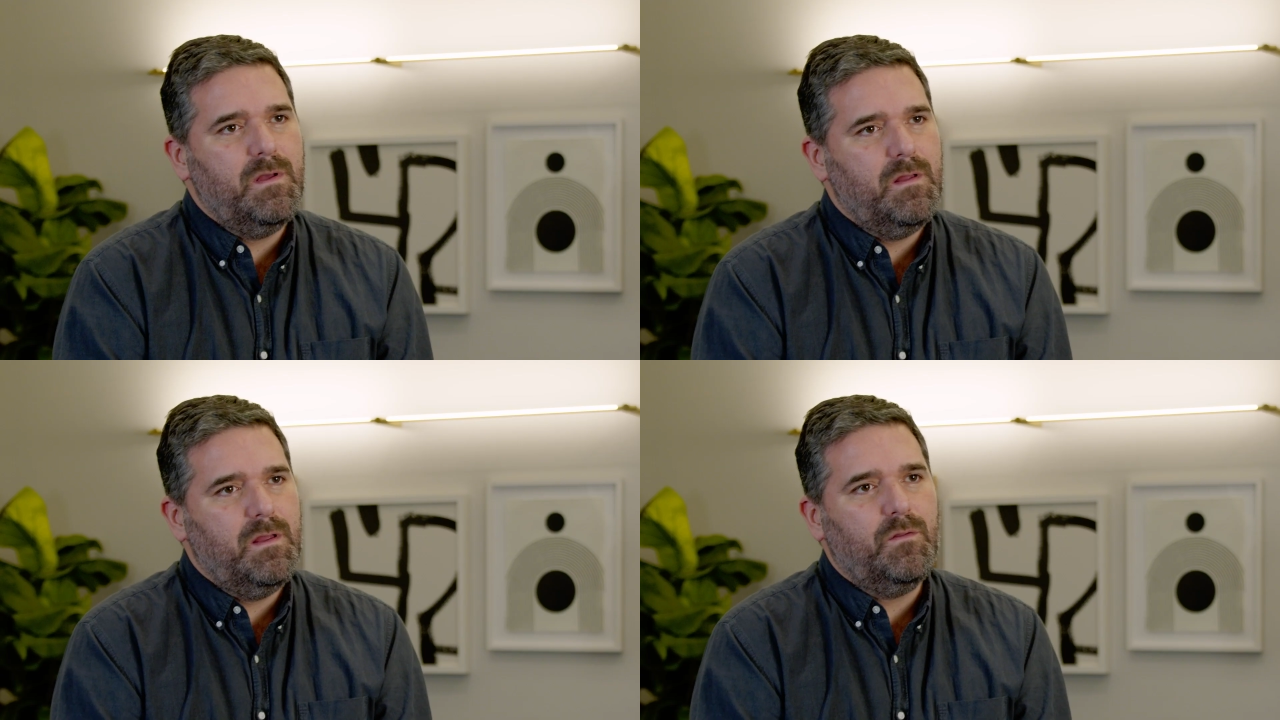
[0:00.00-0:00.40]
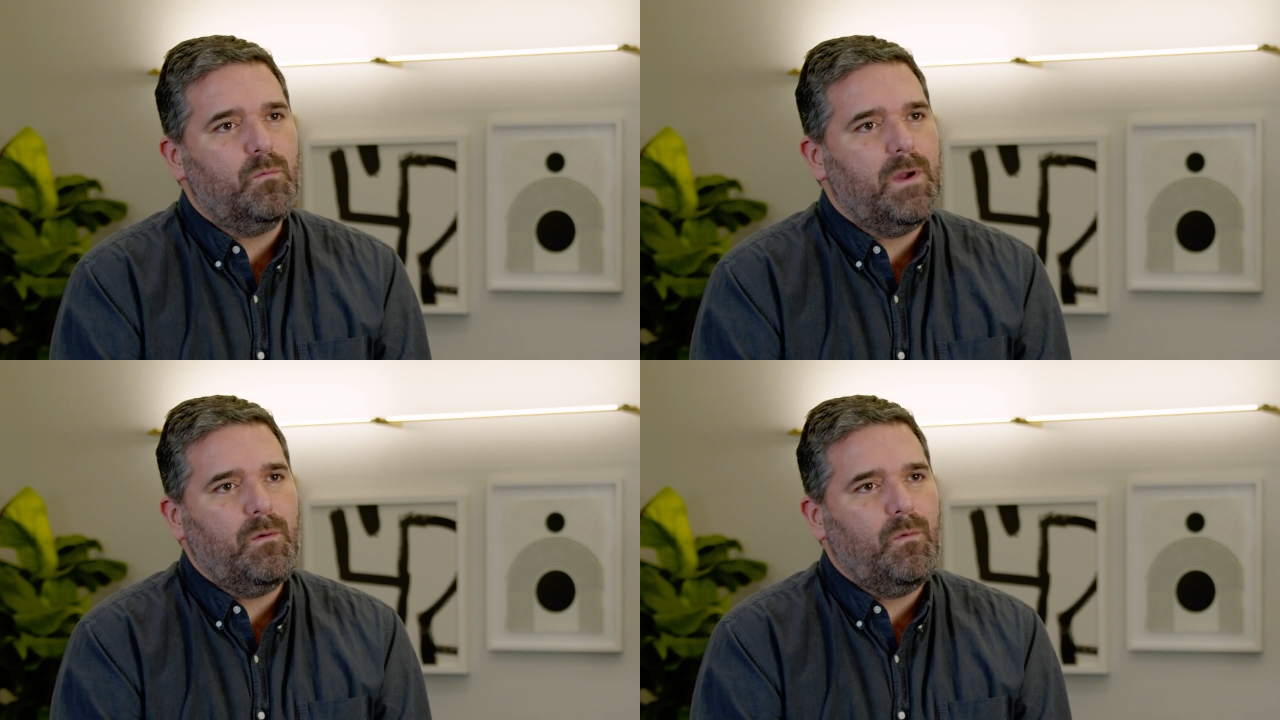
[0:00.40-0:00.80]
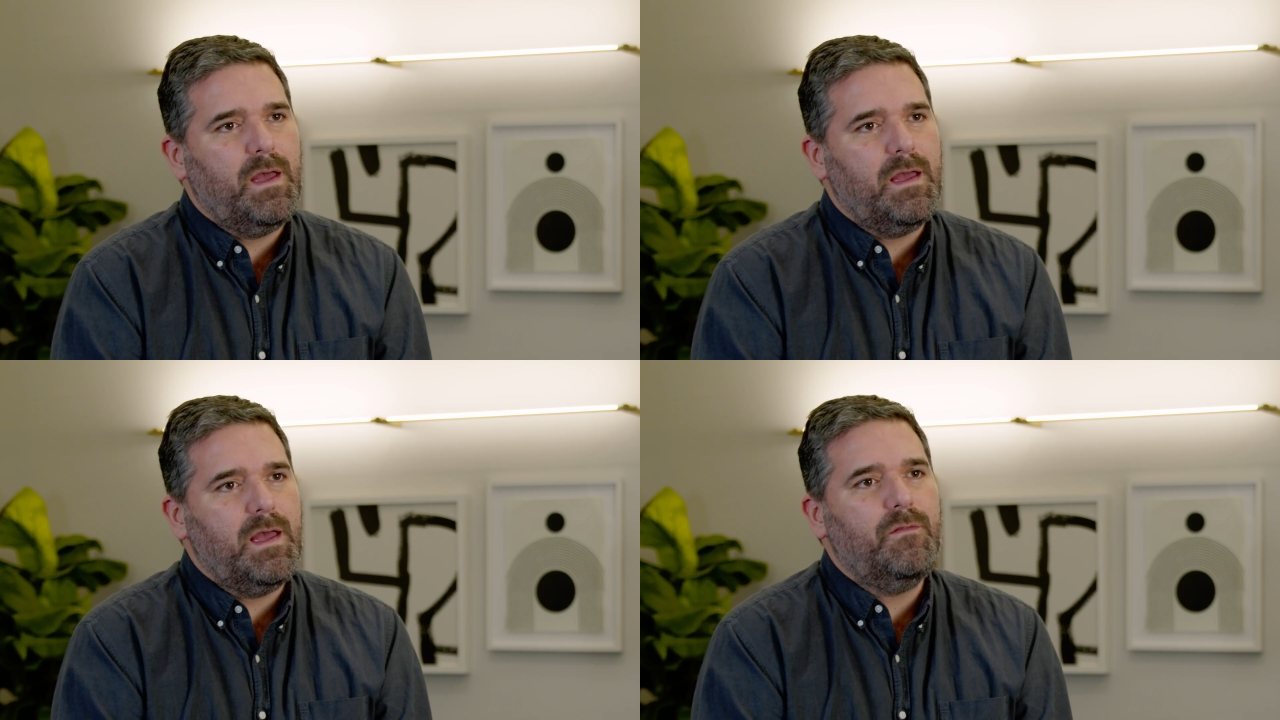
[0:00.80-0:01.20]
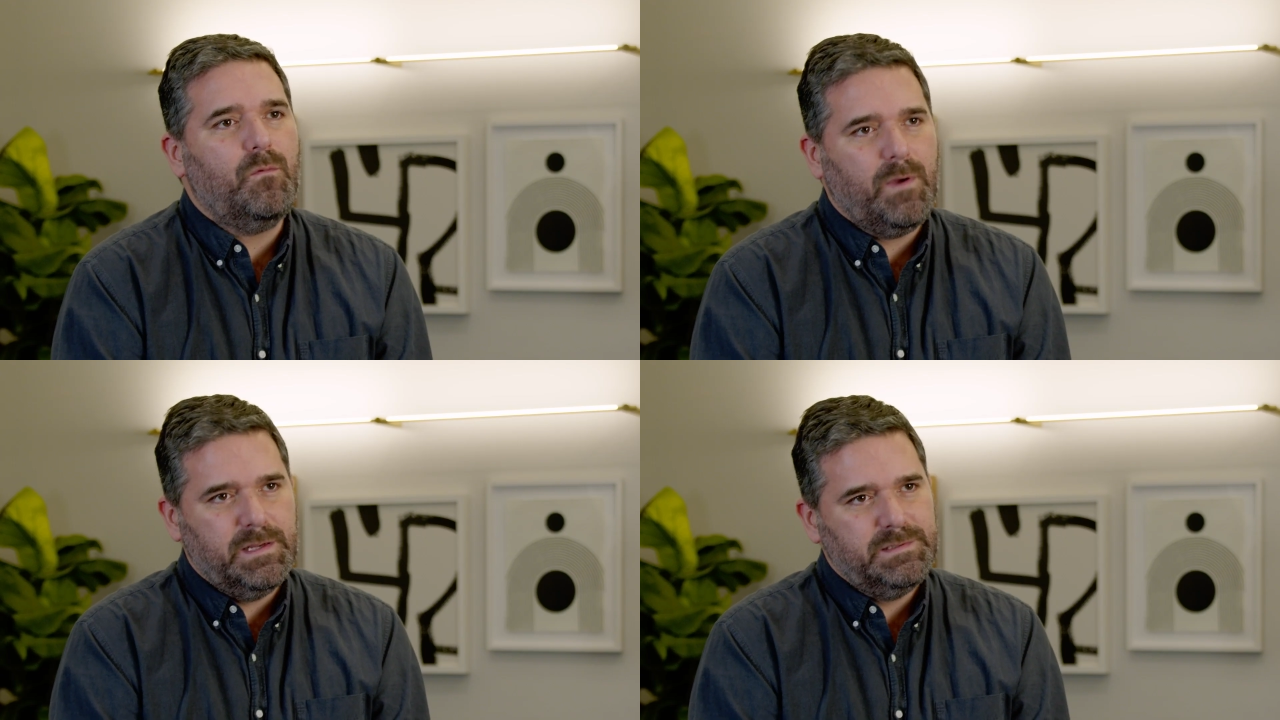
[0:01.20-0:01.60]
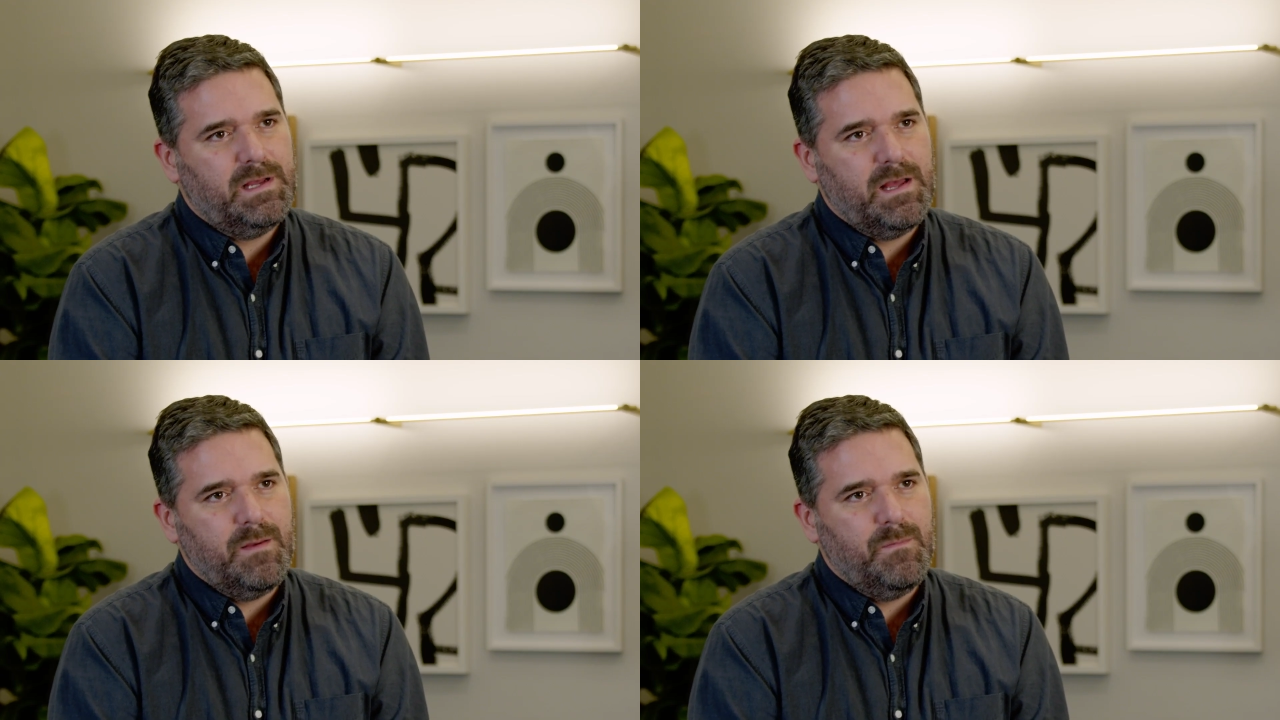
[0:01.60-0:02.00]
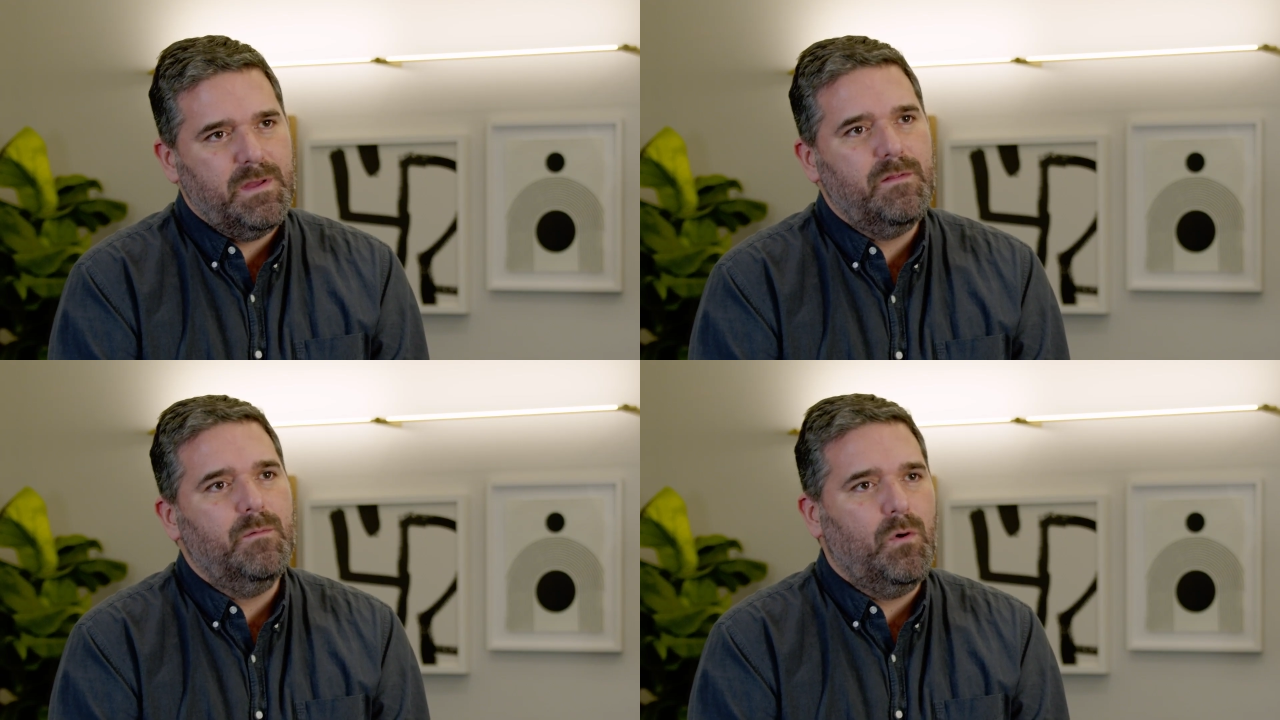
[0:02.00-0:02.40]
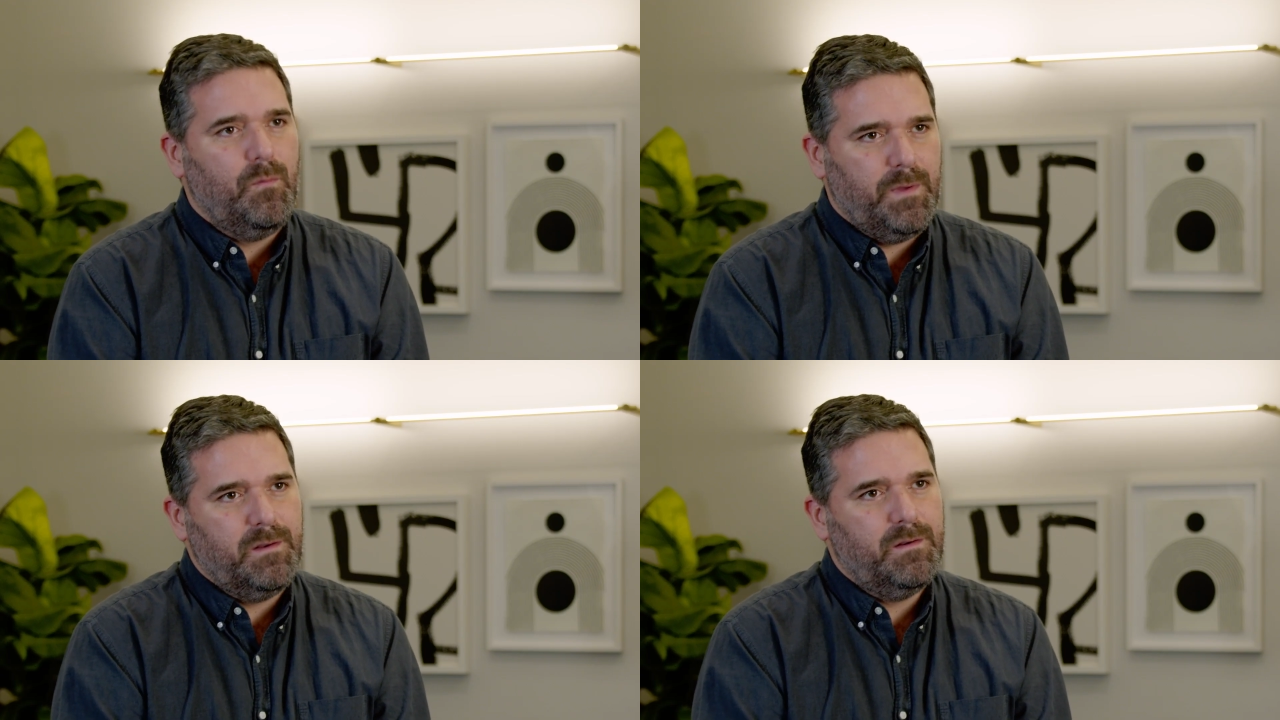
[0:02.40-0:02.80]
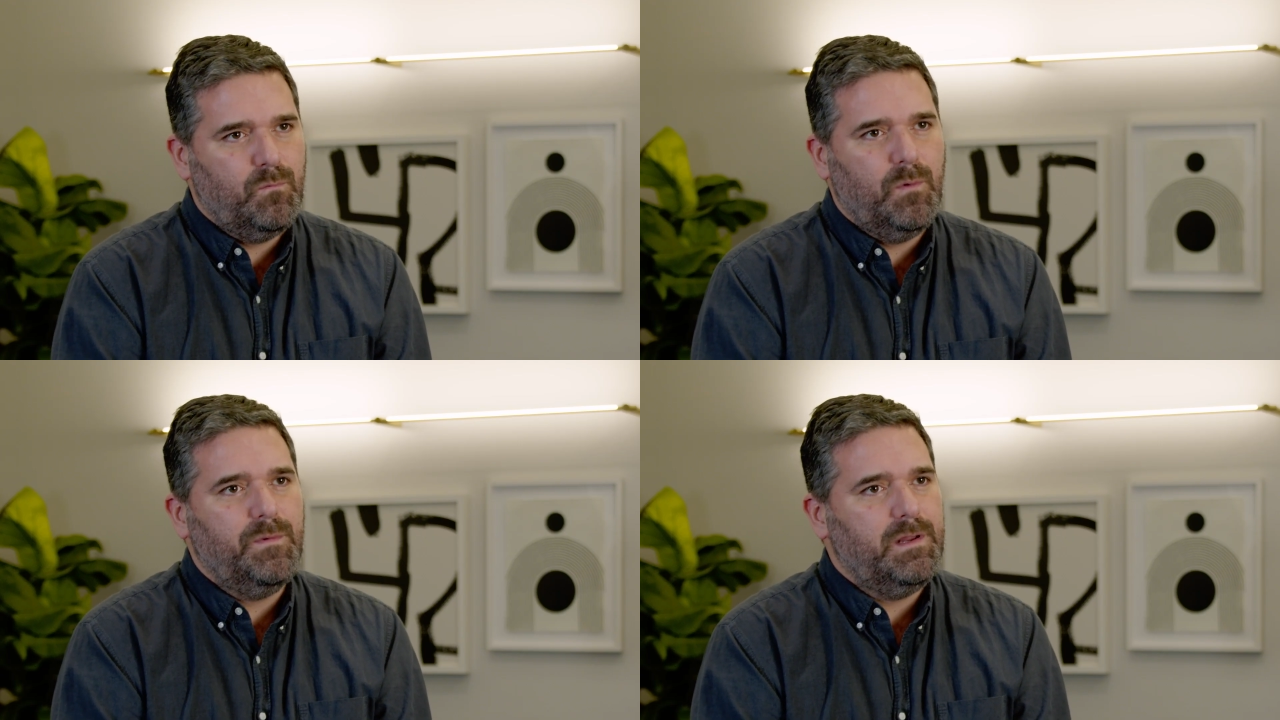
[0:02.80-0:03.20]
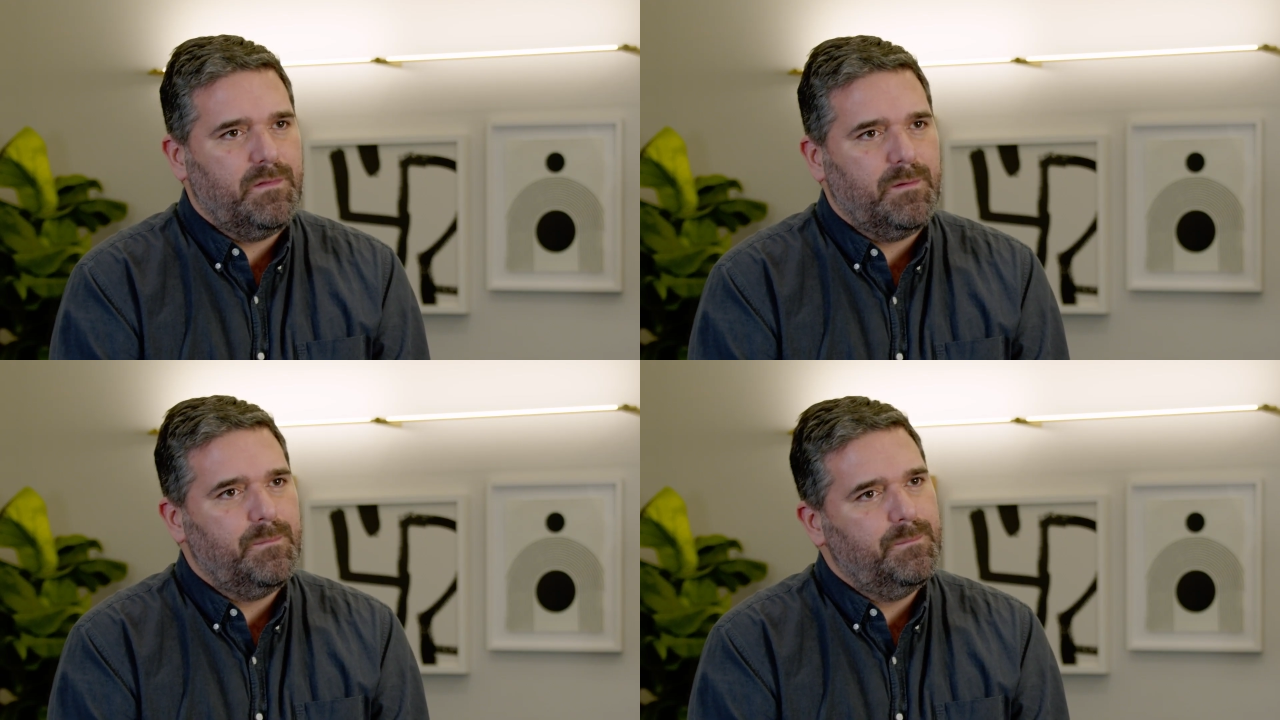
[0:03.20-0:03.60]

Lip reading: at the right way, at the right time, in the moment when we need them.